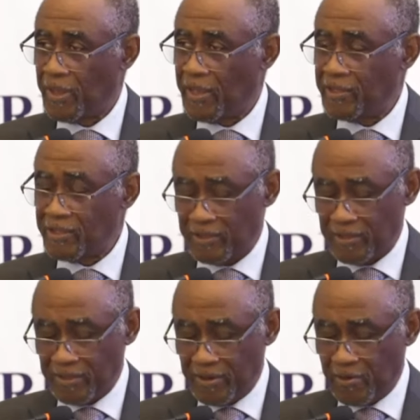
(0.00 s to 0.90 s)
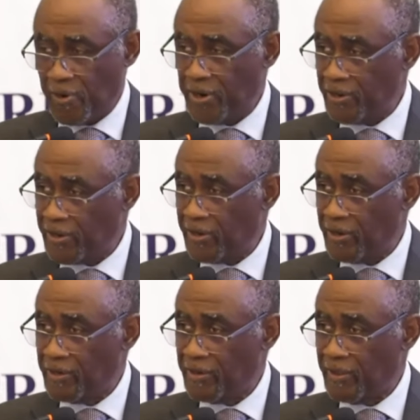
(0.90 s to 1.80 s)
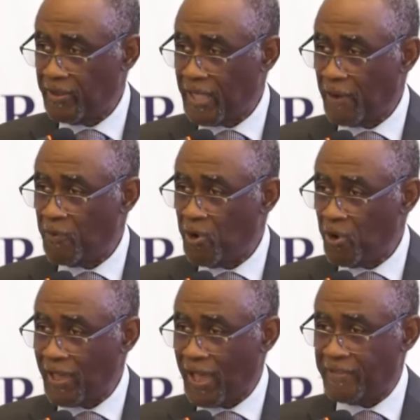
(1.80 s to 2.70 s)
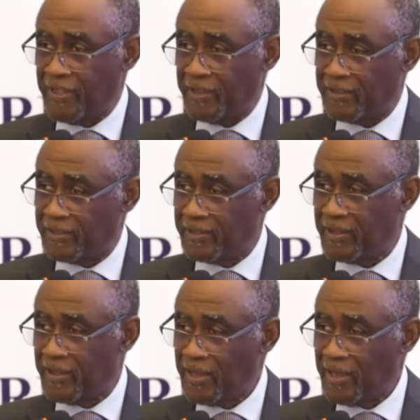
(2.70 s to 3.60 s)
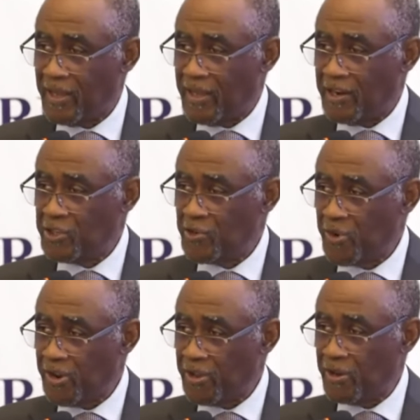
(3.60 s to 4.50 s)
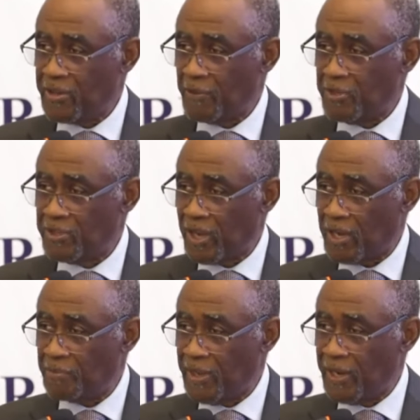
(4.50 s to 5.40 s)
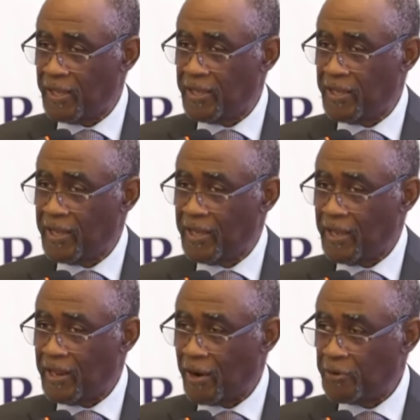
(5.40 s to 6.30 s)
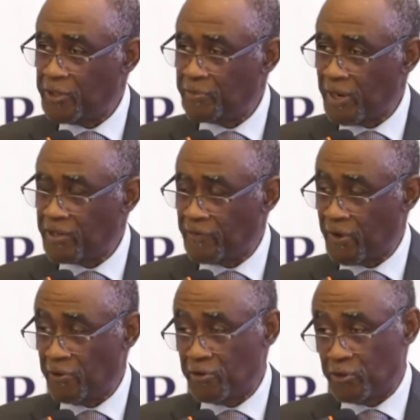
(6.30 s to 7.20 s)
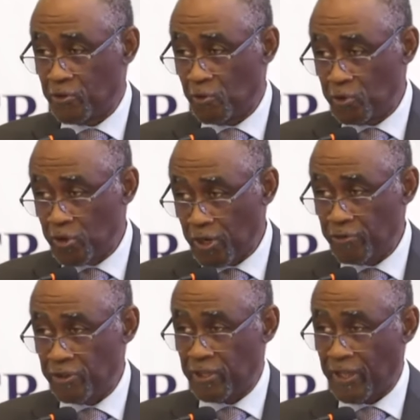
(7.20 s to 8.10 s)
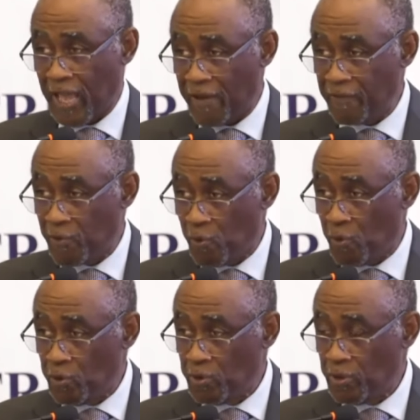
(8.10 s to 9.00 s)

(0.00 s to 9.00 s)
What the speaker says: It is critical that we look at this. It is critical that we start building in our respective countries, those countries that have gold,